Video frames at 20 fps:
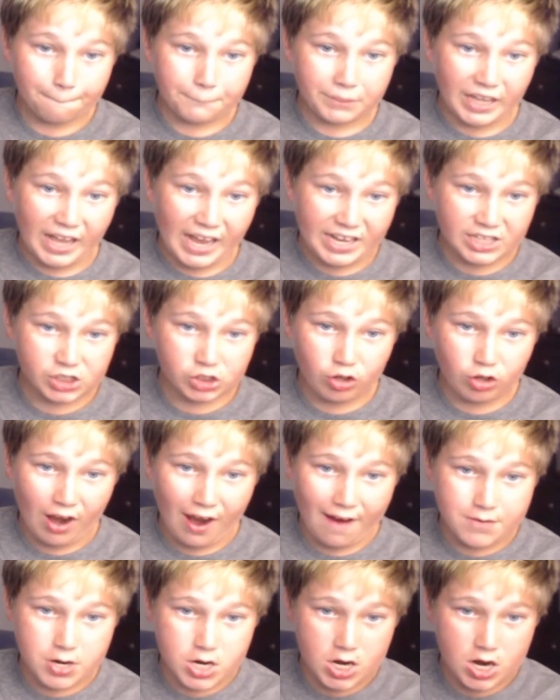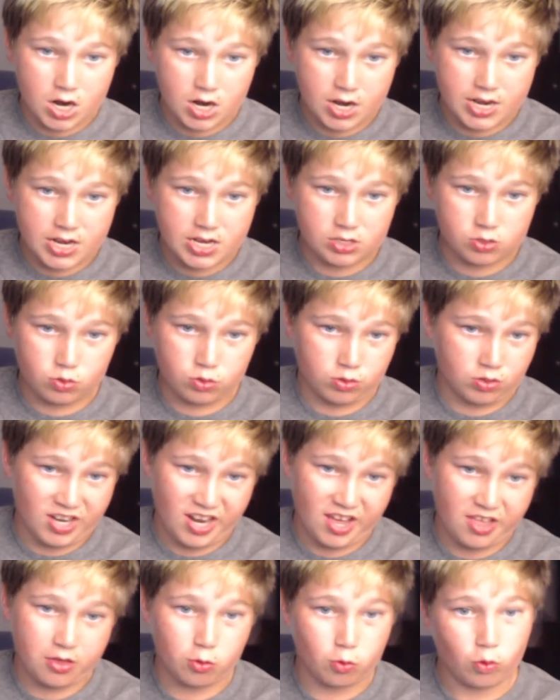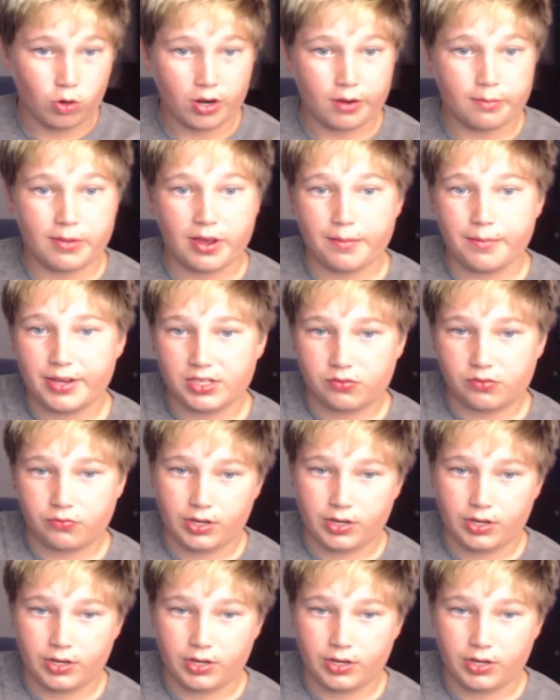Blast Driver, he's another one of my best